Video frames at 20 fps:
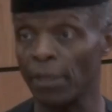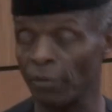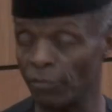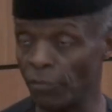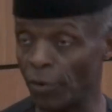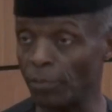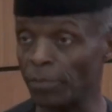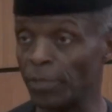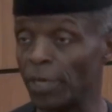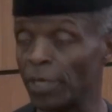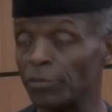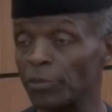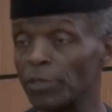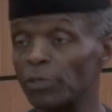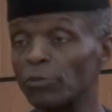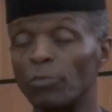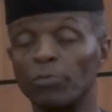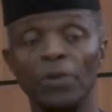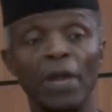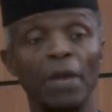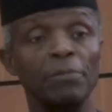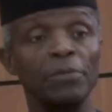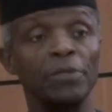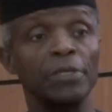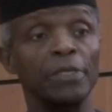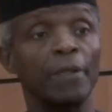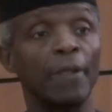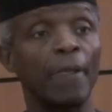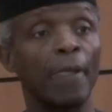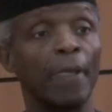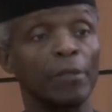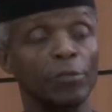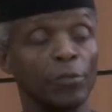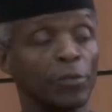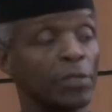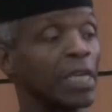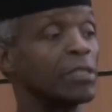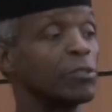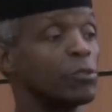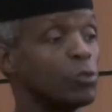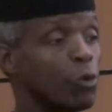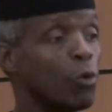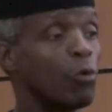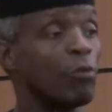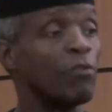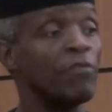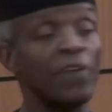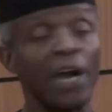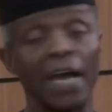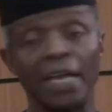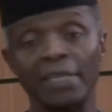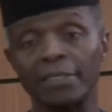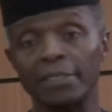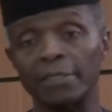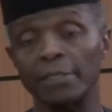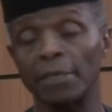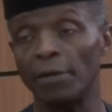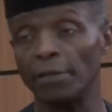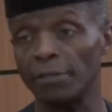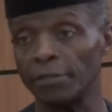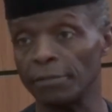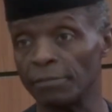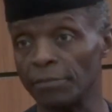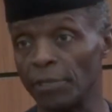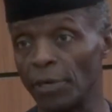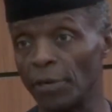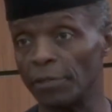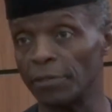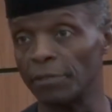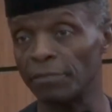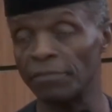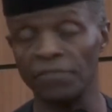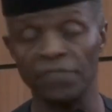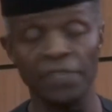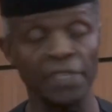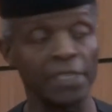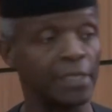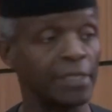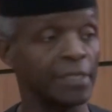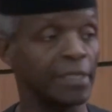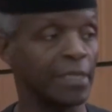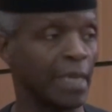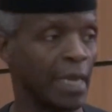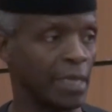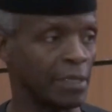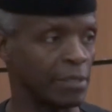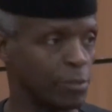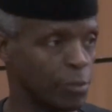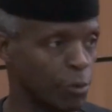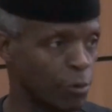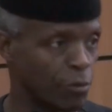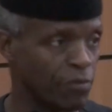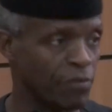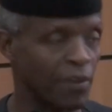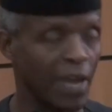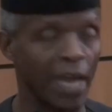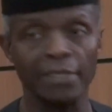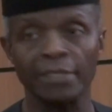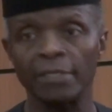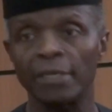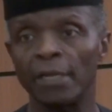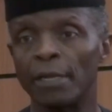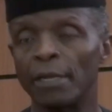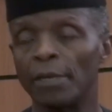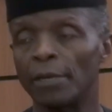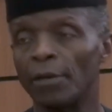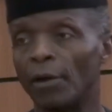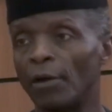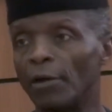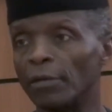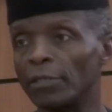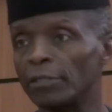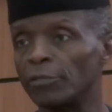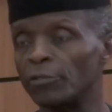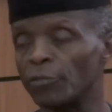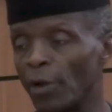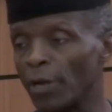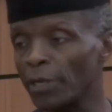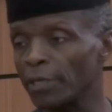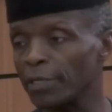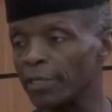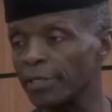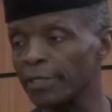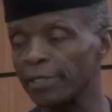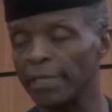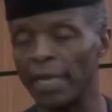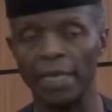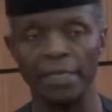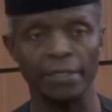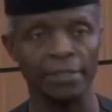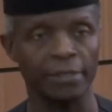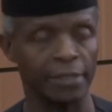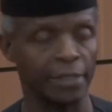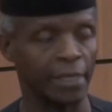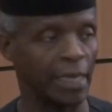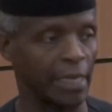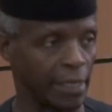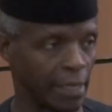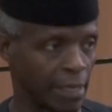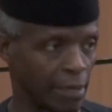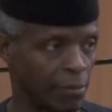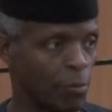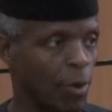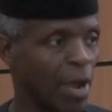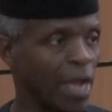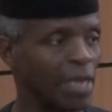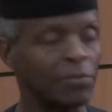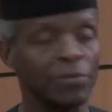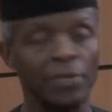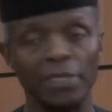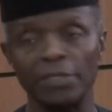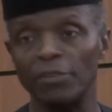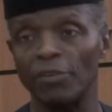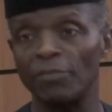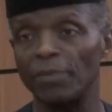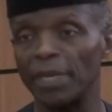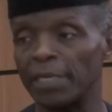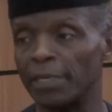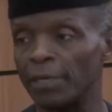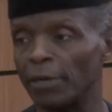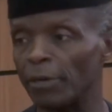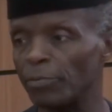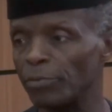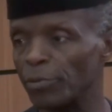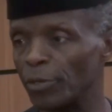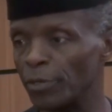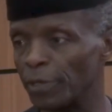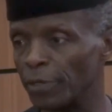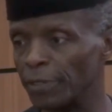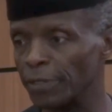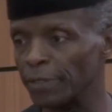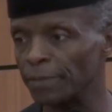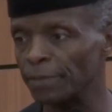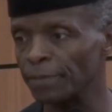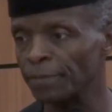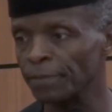from nursery to primary. So there is no VAT on, on fees, no VAT on drugs, and a, a wide range of medical products.